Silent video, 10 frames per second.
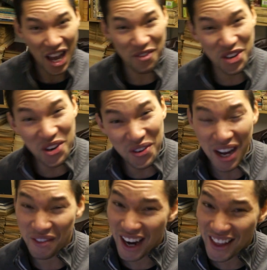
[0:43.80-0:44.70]
Have you
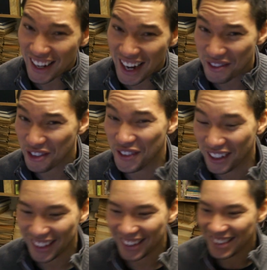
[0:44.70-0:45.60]
ever had that kind of a
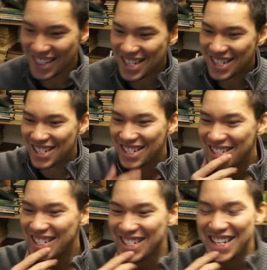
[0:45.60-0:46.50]
feeling?
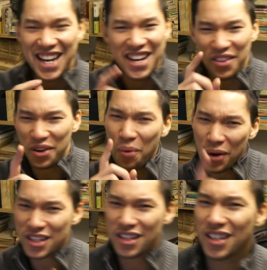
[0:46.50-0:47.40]
Now the
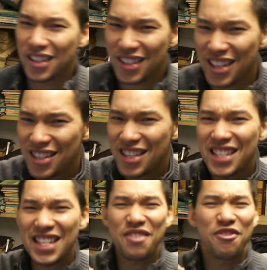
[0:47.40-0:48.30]
question is
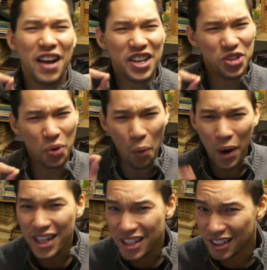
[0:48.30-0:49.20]
this
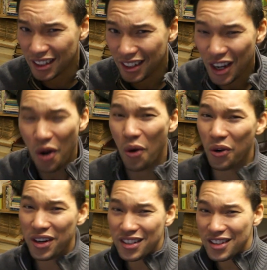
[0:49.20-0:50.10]
infatuation
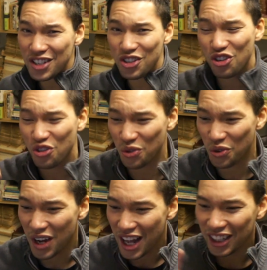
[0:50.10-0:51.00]
or is this
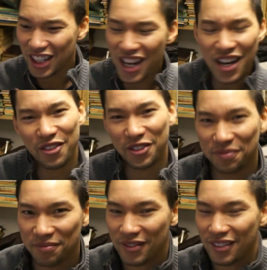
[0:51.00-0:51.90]
true love?
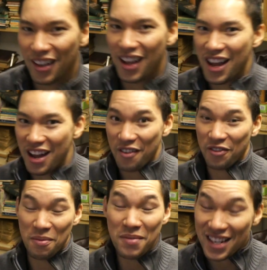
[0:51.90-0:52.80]

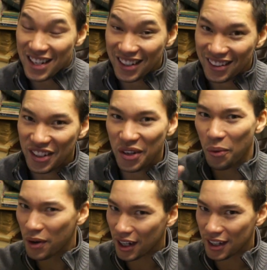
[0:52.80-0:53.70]
For me, it
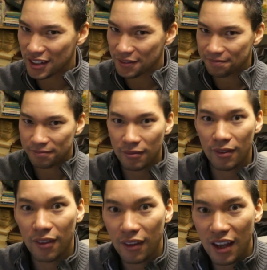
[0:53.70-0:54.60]
was
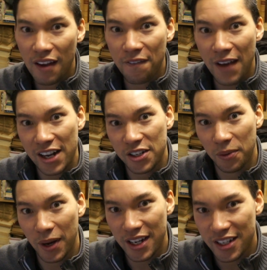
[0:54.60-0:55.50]

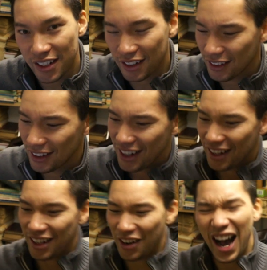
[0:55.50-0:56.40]
infatuation.
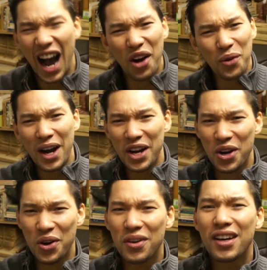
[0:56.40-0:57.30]
Now, how do I
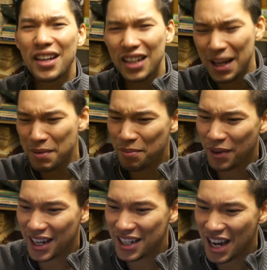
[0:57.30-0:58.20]
know? Let me
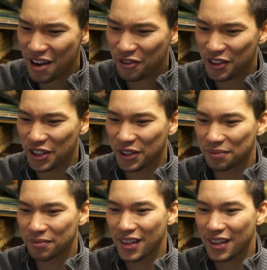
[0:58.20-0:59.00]
break it down for you.